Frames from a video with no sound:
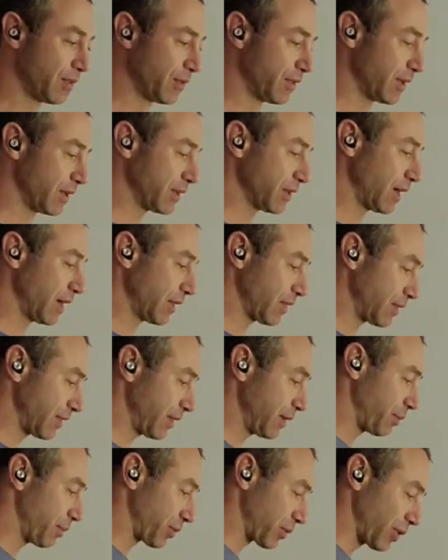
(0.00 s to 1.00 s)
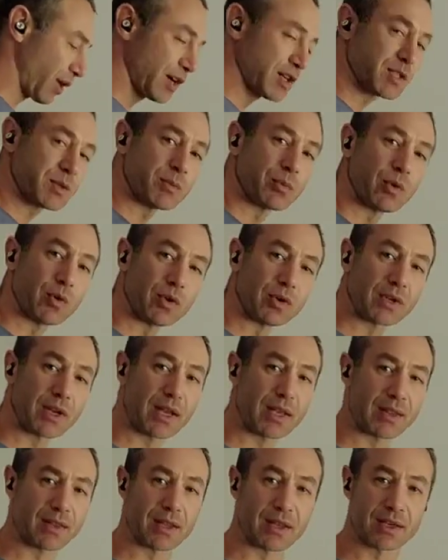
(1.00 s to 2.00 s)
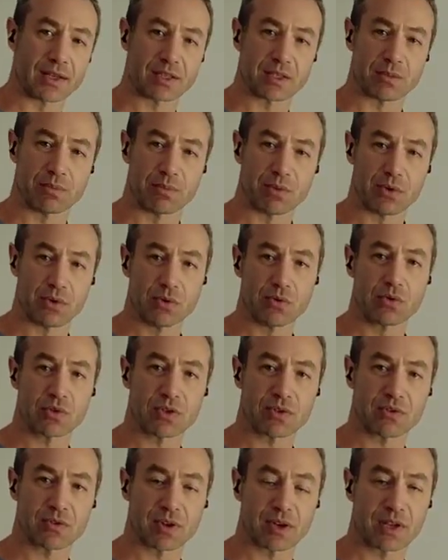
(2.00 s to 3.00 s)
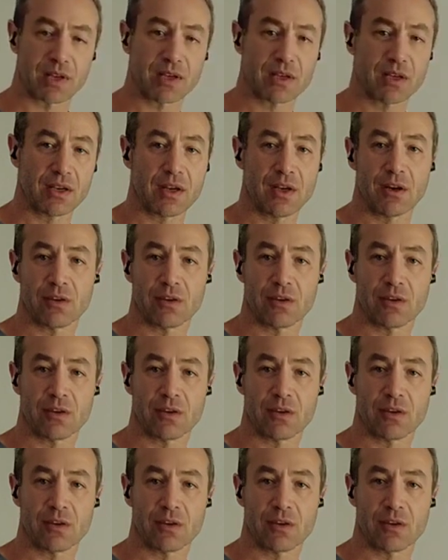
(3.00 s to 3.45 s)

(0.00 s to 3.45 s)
that at the price point, it does beautifully.